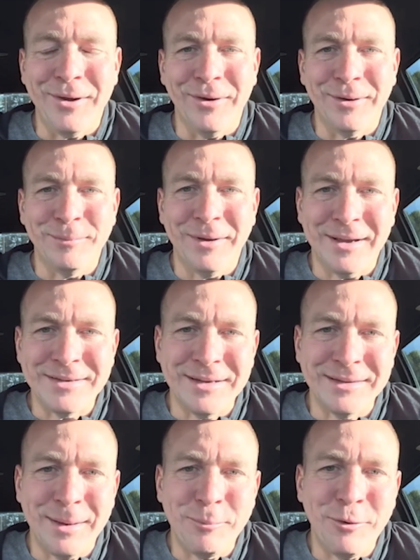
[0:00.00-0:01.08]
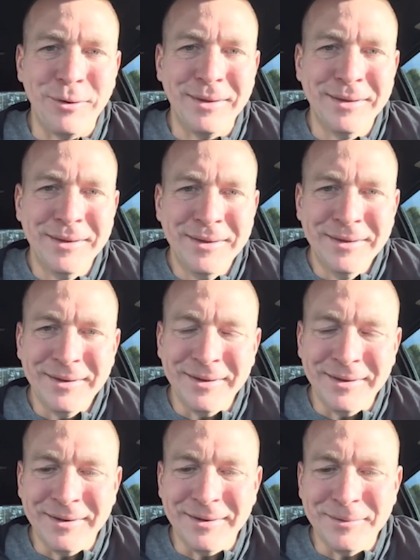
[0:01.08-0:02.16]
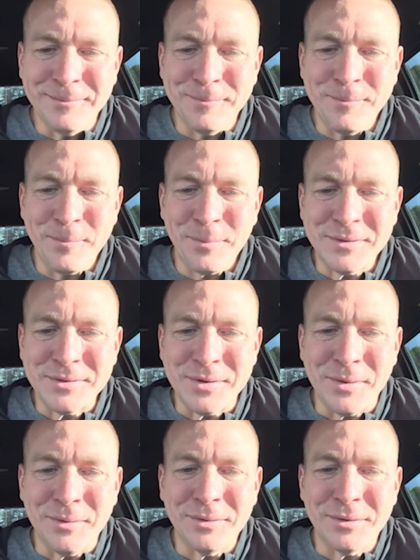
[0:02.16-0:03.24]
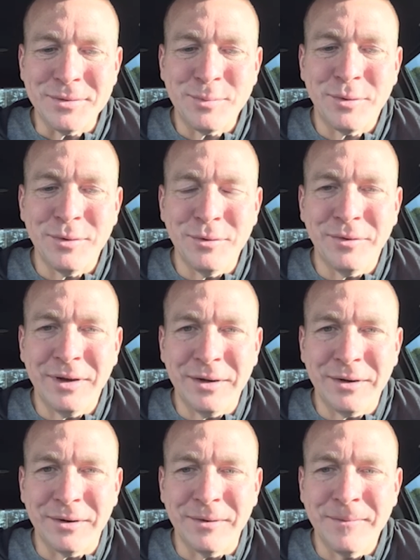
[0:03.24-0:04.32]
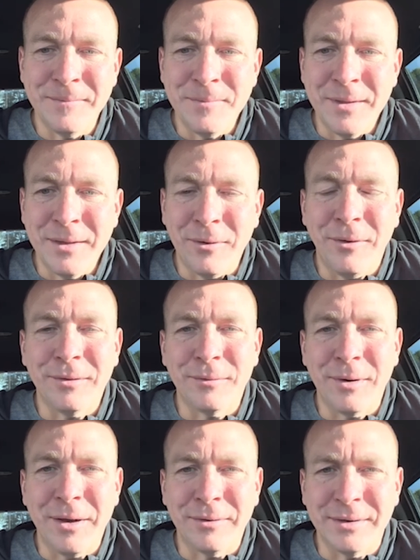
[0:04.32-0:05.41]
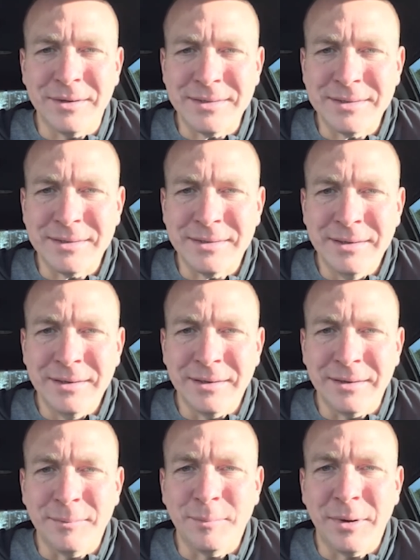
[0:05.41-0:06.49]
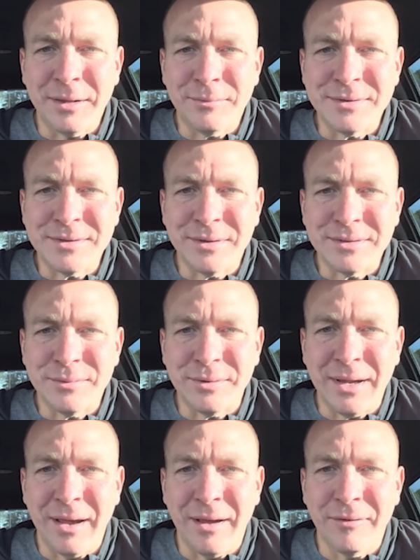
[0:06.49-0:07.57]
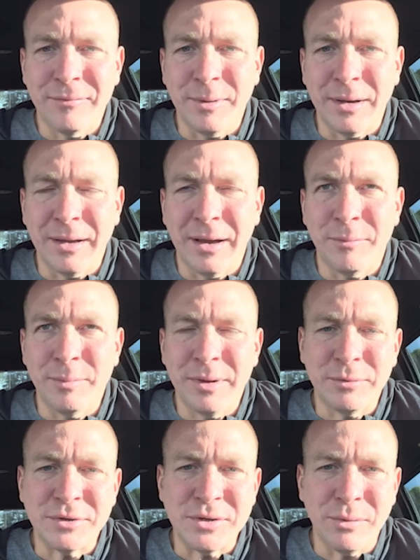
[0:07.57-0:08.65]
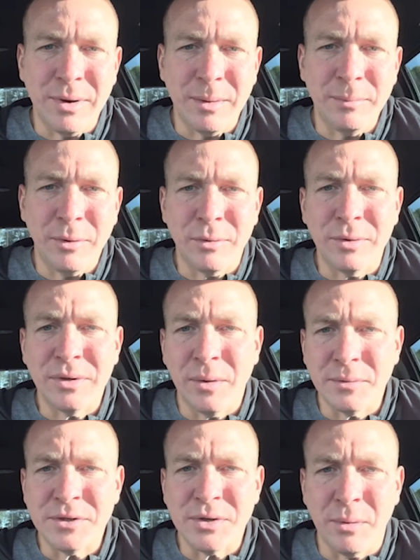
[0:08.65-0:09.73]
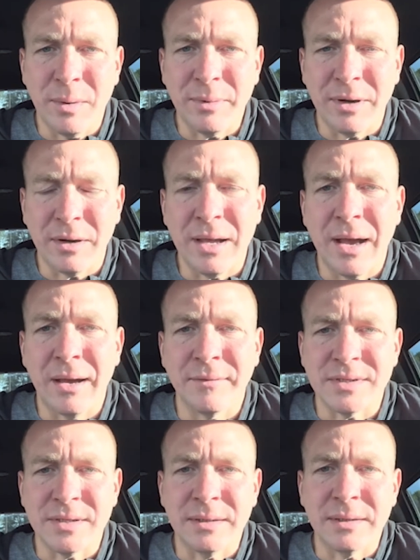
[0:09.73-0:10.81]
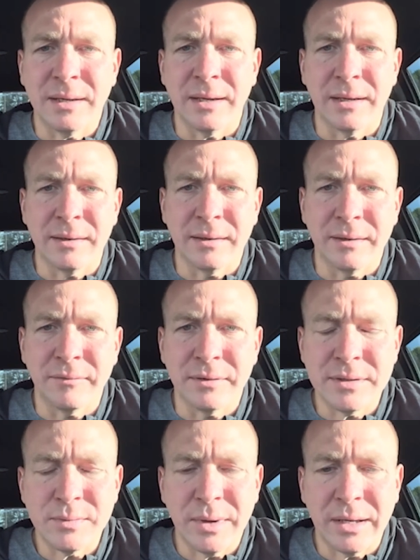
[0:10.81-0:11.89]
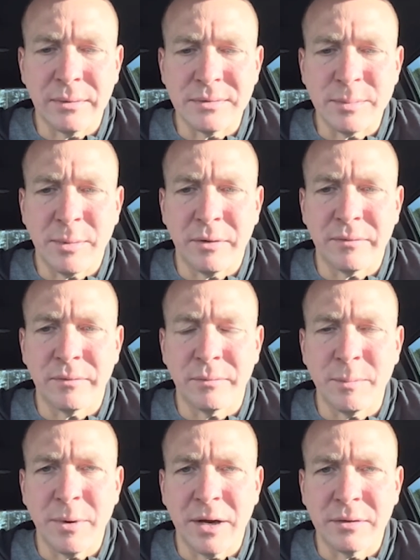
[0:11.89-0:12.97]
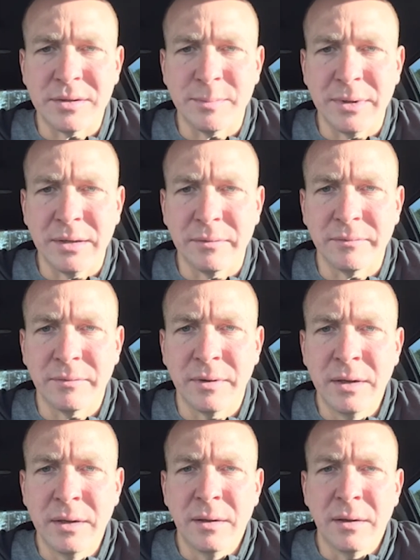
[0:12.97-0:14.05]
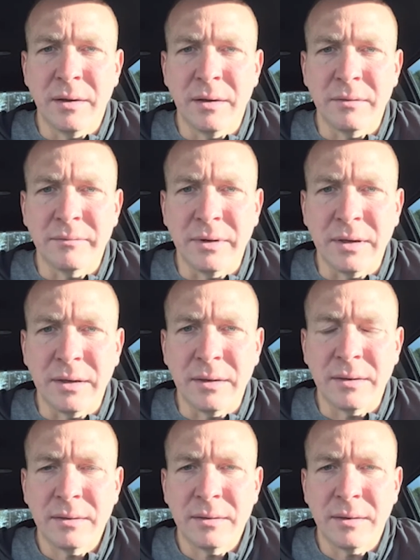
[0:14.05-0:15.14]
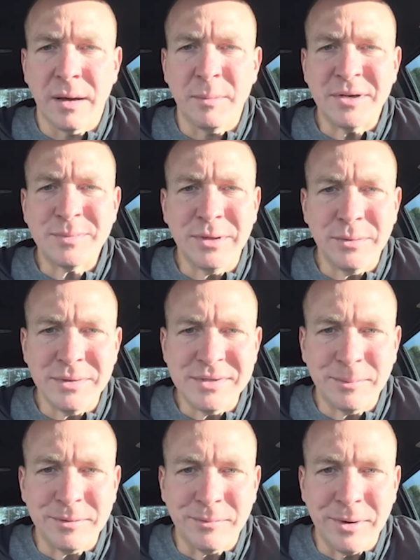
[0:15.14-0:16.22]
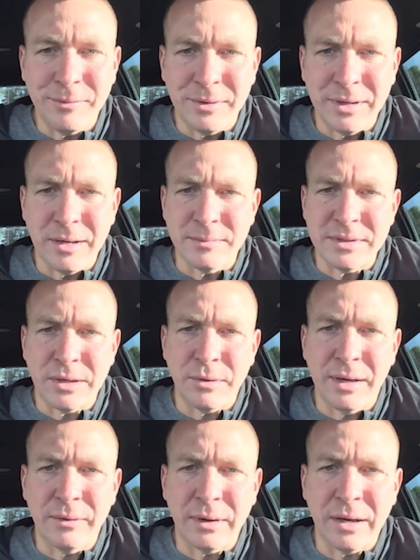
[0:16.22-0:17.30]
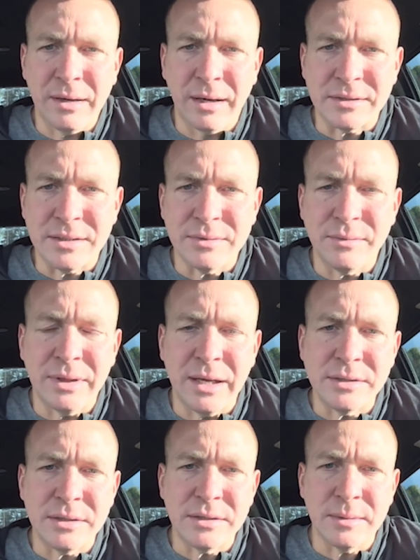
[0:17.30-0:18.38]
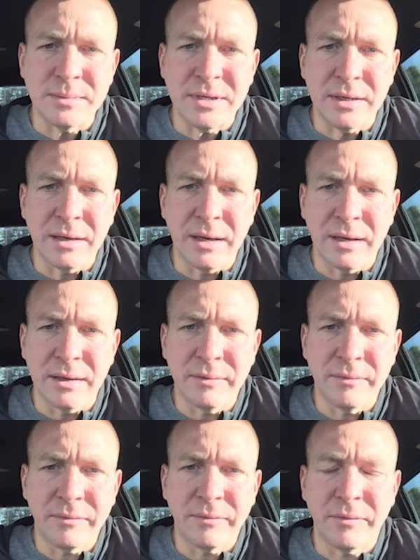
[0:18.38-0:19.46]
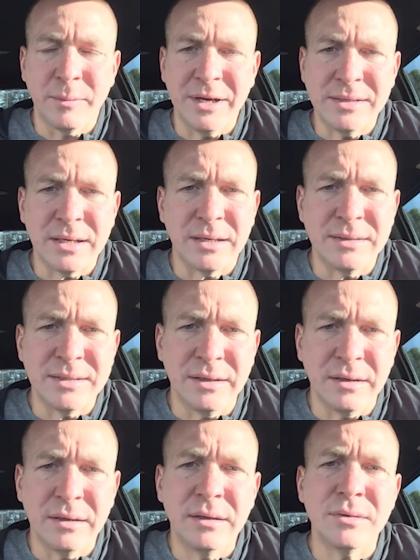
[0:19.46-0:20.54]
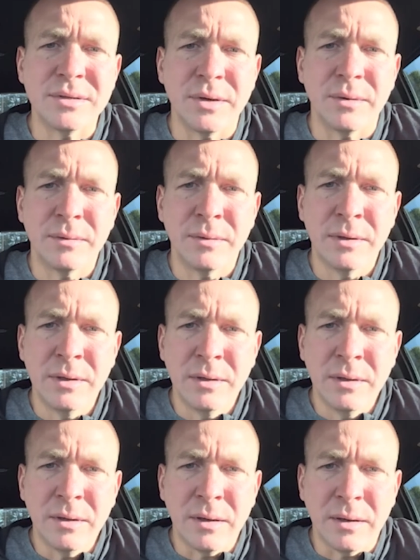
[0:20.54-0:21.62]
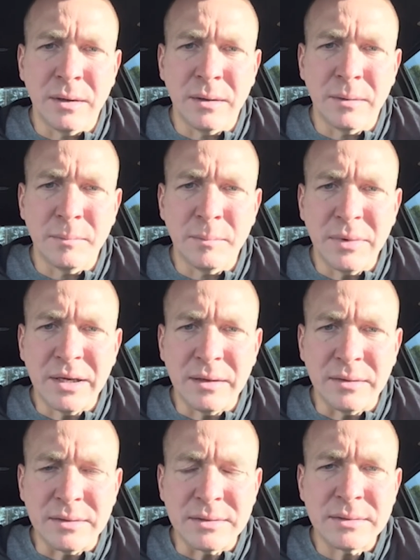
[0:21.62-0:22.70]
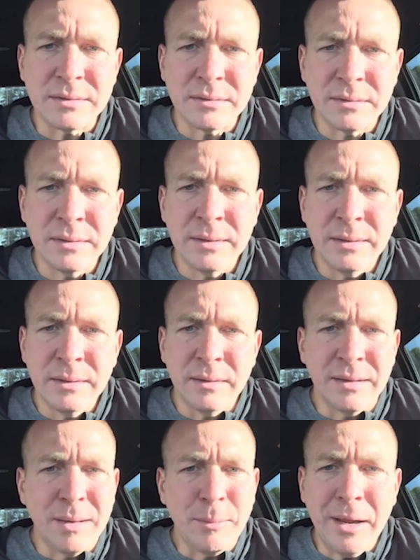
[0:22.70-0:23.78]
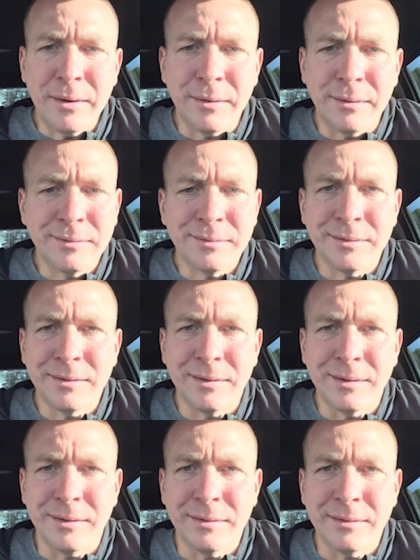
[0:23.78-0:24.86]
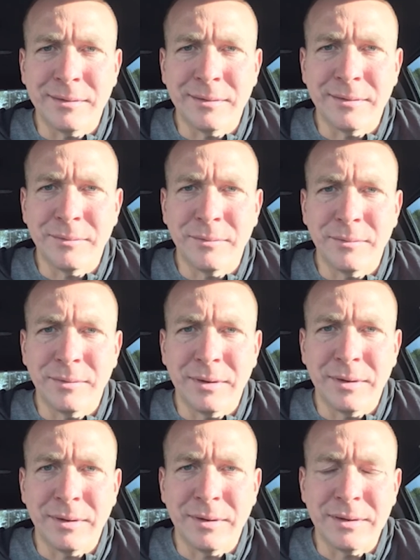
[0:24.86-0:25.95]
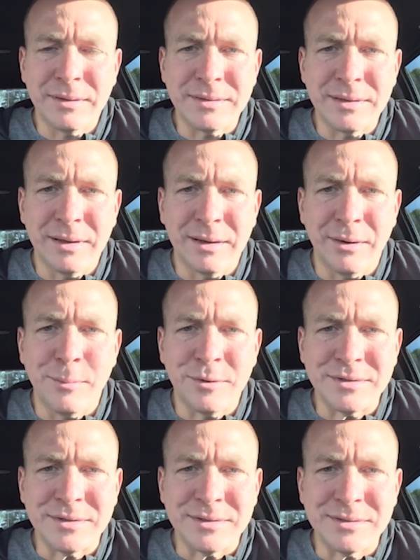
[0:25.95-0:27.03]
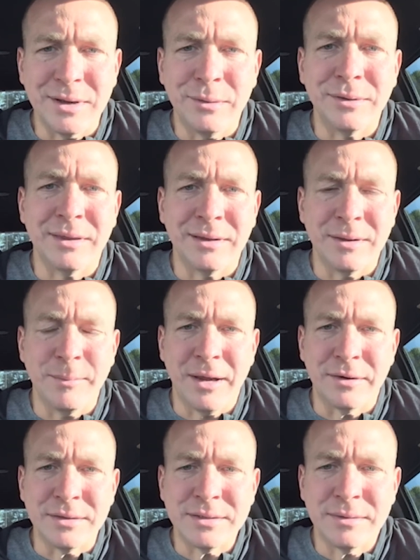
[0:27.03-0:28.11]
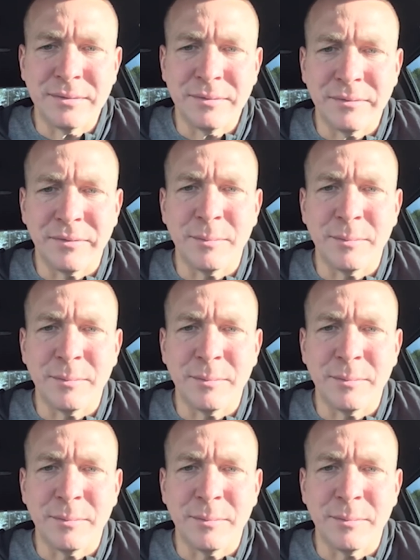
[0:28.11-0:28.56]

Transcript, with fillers: gone and past at that point. Um, so there's proof here all around us uh, by the results that we have, by how people show up or don't show up in our lives. And, and uh, for this weekend, it was a powerful reminder to me of, of uh, I must be doing something right when it comes to creating connections and relationships and, and for me to continue to do so um, because they matter and it almost is the only thing that matters for